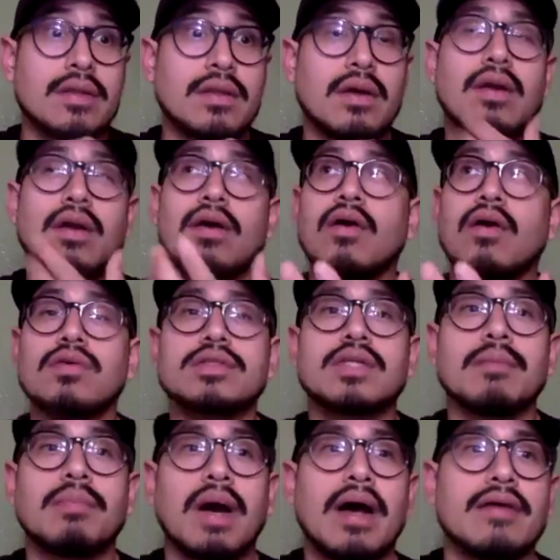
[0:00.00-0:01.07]
are hosted
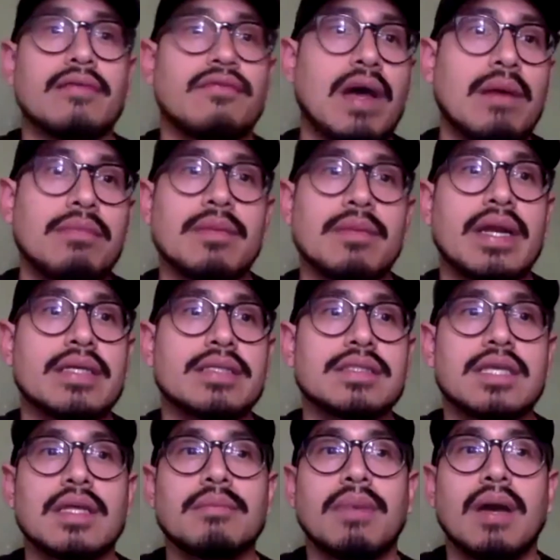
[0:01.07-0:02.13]
by family
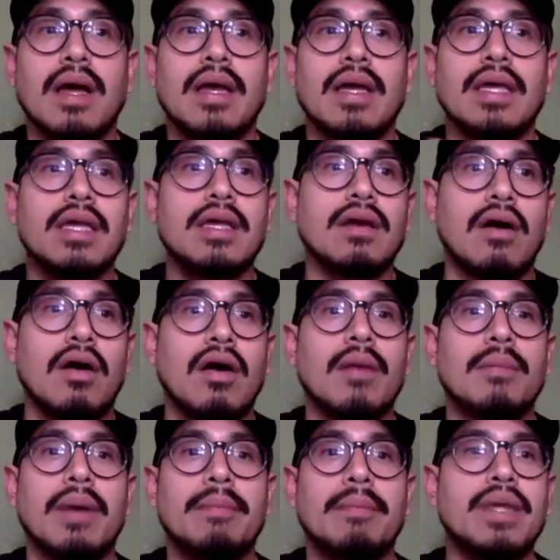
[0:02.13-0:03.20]
medicine, by ER,
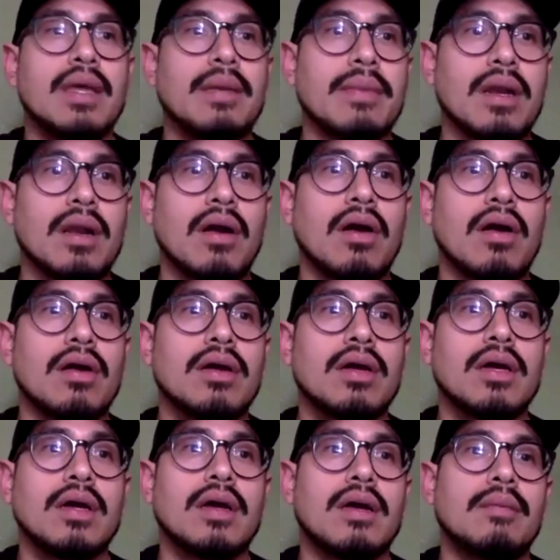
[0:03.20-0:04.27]
by PM&R,
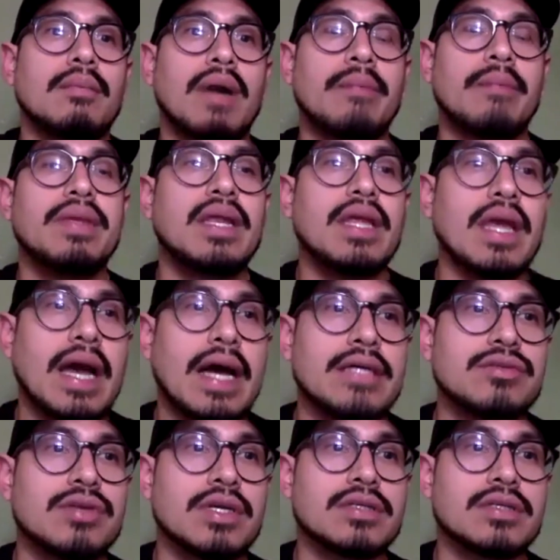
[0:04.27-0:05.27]
by pediatrics.